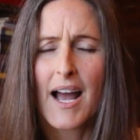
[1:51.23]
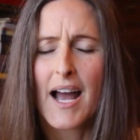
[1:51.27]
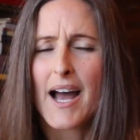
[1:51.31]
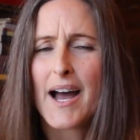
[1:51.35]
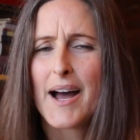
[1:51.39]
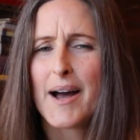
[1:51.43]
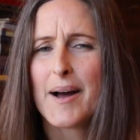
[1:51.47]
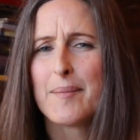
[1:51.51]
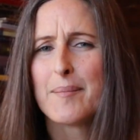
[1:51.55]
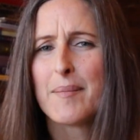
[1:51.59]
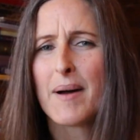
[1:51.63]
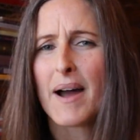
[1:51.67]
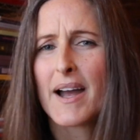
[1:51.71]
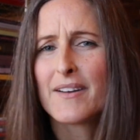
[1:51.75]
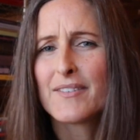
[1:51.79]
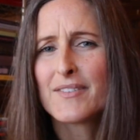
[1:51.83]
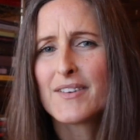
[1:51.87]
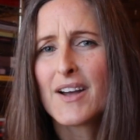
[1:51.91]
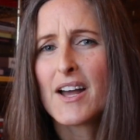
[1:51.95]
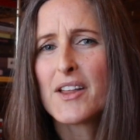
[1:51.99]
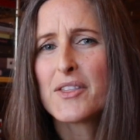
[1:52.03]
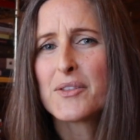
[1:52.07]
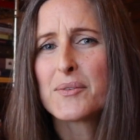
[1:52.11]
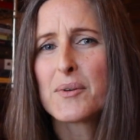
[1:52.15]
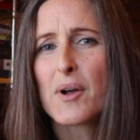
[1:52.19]
Um, I've
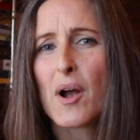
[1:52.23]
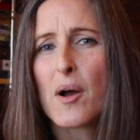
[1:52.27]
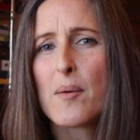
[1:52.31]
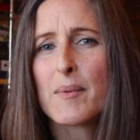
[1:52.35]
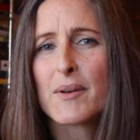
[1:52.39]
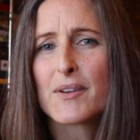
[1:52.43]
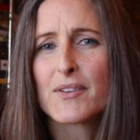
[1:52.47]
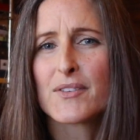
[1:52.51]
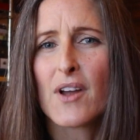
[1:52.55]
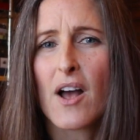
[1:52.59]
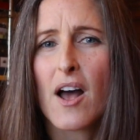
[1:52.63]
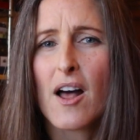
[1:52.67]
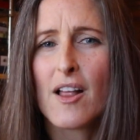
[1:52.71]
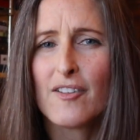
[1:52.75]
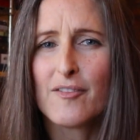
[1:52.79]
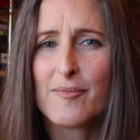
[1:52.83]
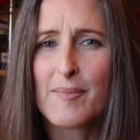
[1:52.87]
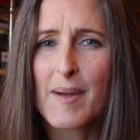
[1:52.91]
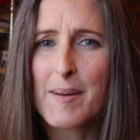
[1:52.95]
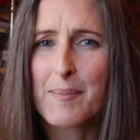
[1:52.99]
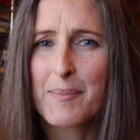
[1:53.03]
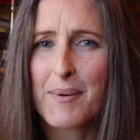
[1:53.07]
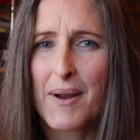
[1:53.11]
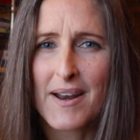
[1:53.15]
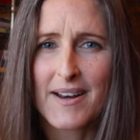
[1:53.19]
gone through almost all of
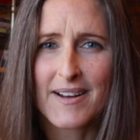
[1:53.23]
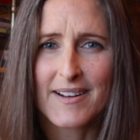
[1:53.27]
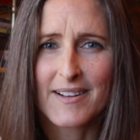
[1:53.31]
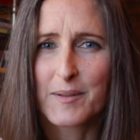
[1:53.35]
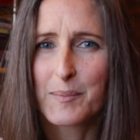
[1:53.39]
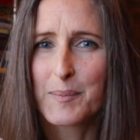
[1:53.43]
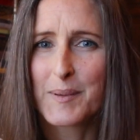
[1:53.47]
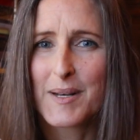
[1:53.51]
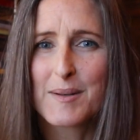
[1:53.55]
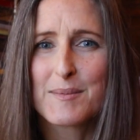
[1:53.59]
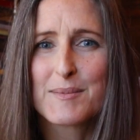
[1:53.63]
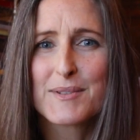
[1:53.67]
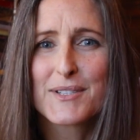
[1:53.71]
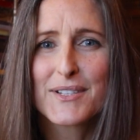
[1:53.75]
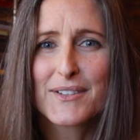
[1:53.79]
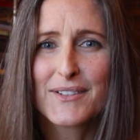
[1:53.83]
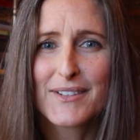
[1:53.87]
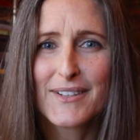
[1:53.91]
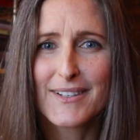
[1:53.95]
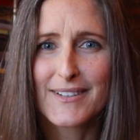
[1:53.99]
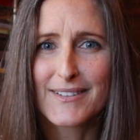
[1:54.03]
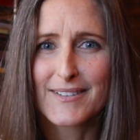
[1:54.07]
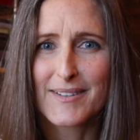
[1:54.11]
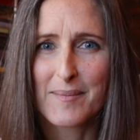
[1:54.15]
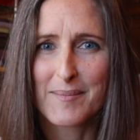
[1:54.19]
my products, but I'm sure
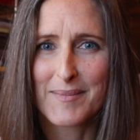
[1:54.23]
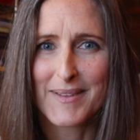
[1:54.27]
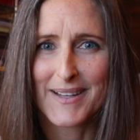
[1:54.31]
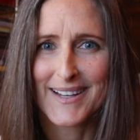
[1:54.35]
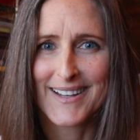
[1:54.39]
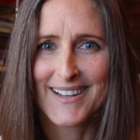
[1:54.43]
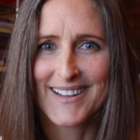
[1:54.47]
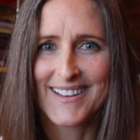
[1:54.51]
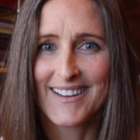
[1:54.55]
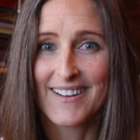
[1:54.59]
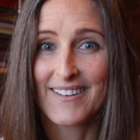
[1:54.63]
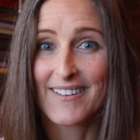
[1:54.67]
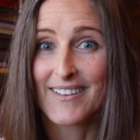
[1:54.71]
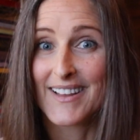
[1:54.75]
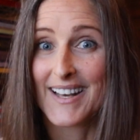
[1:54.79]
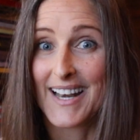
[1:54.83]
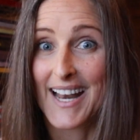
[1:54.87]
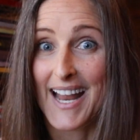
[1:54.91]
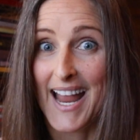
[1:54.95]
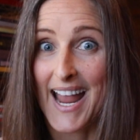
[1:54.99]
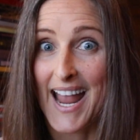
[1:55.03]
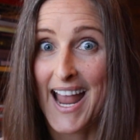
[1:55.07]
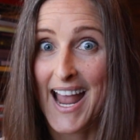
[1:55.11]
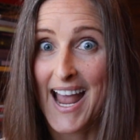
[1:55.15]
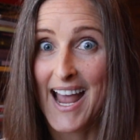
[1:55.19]
there's something in there that
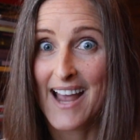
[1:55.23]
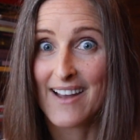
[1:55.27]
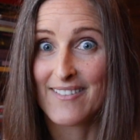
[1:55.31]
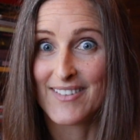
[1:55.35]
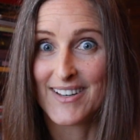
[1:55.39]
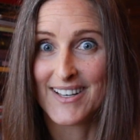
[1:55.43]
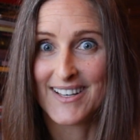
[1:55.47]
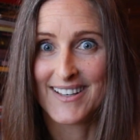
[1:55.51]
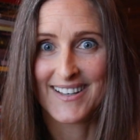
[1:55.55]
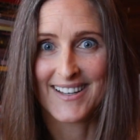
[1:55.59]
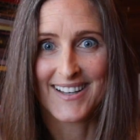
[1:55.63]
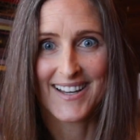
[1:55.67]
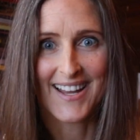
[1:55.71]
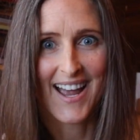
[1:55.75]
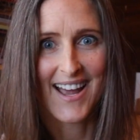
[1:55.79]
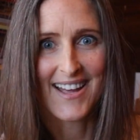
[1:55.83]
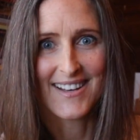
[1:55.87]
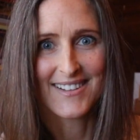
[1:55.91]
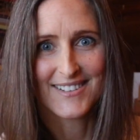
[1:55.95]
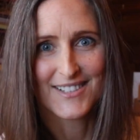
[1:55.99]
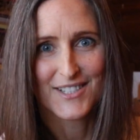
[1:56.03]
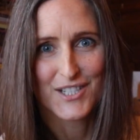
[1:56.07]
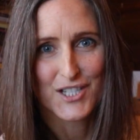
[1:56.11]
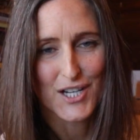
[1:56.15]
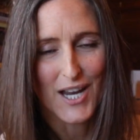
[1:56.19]
I haven't
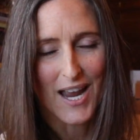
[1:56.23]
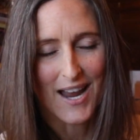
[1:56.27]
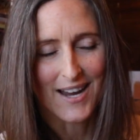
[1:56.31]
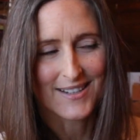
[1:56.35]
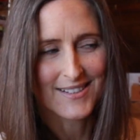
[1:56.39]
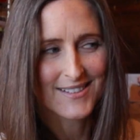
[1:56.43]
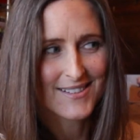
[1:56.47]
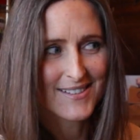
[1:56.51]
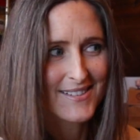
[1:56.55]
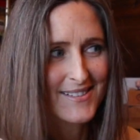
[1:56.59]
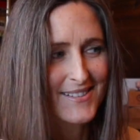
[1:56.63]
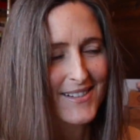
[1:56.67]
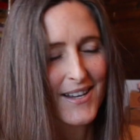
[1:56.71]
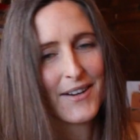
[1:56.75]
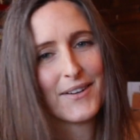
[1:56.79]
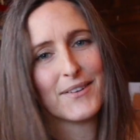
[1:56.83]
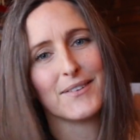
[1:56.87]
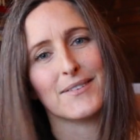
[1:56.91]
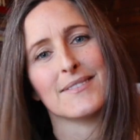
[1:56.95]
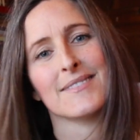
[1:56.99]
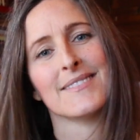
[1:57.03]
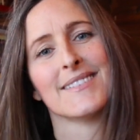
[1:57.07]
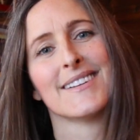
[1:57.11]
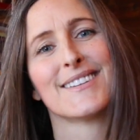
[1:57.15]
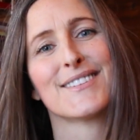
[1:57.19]
yet checked.
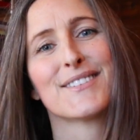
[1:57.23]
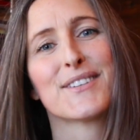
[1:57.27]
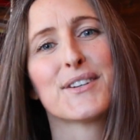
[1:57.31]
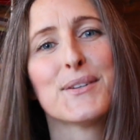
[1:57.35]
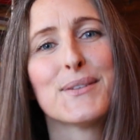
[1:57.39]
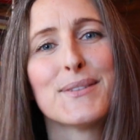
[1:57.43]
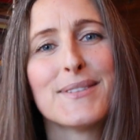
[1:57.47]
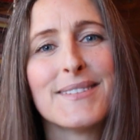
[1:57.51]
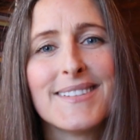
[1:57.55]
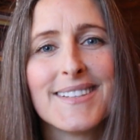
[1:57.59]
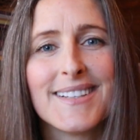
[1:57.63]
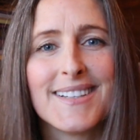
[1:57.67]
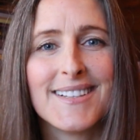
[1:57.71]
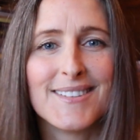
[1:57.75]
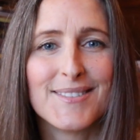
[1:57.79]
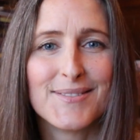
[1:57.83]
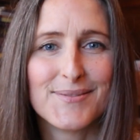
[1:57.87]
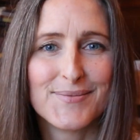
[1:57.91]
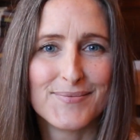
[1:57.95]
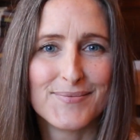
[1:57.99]
So let's go see.